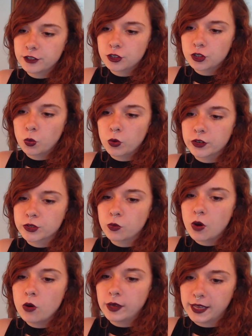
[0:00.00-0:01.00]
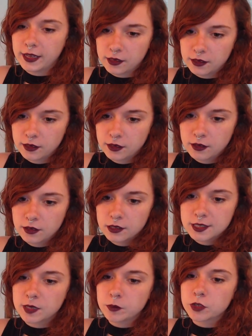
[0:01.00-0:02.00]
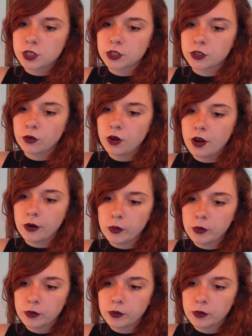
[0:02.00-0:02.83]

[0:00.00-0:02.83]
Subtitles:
towards Woking, seemed to grow,